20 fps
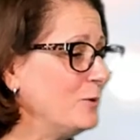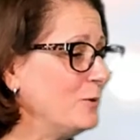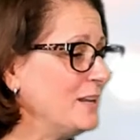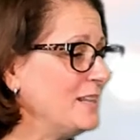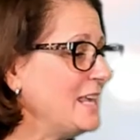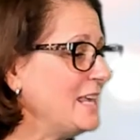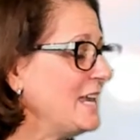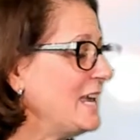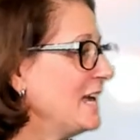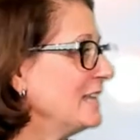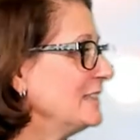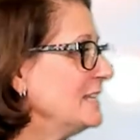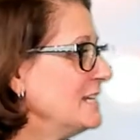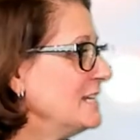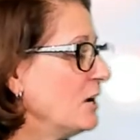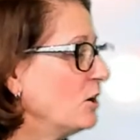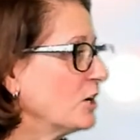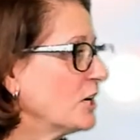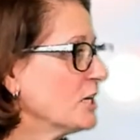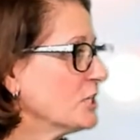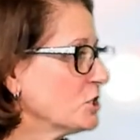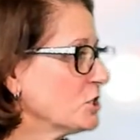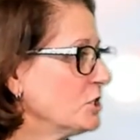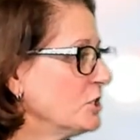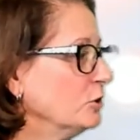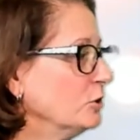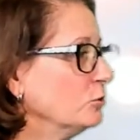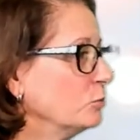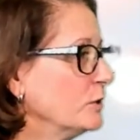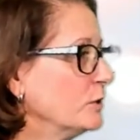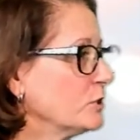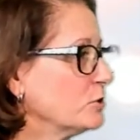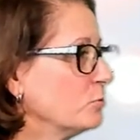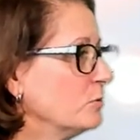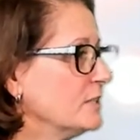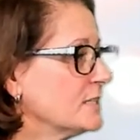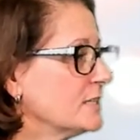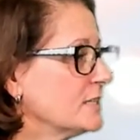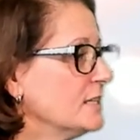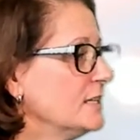they had the Dalcon Shield, which
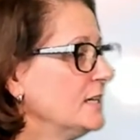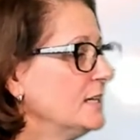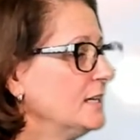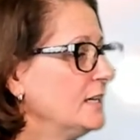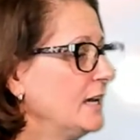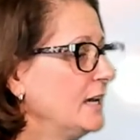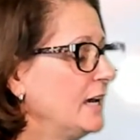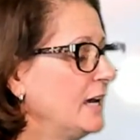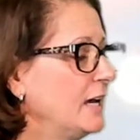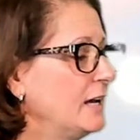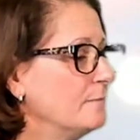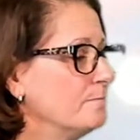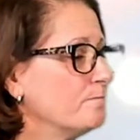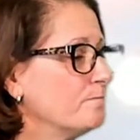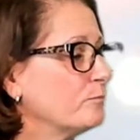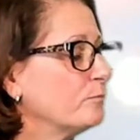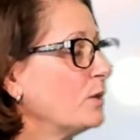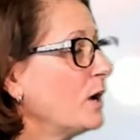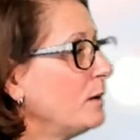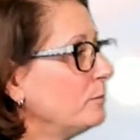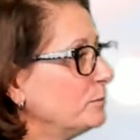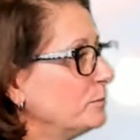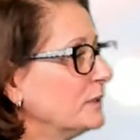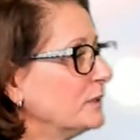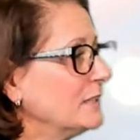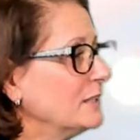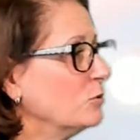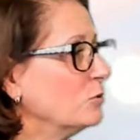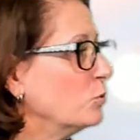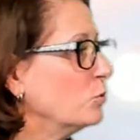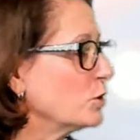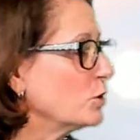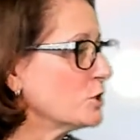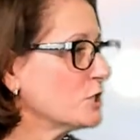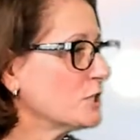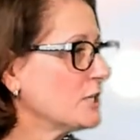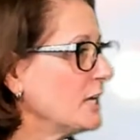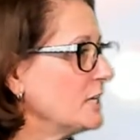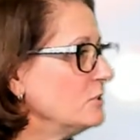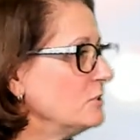was probably the worst
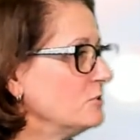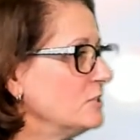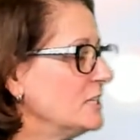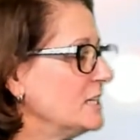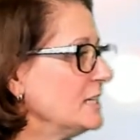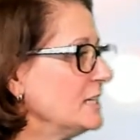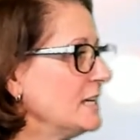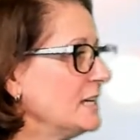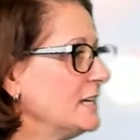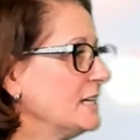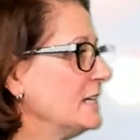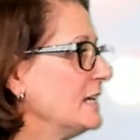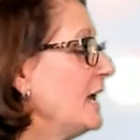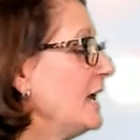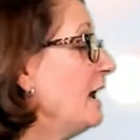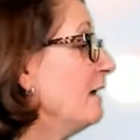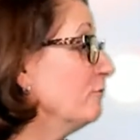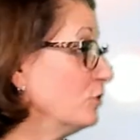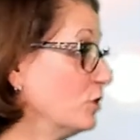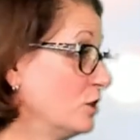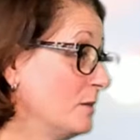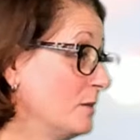IUD ever.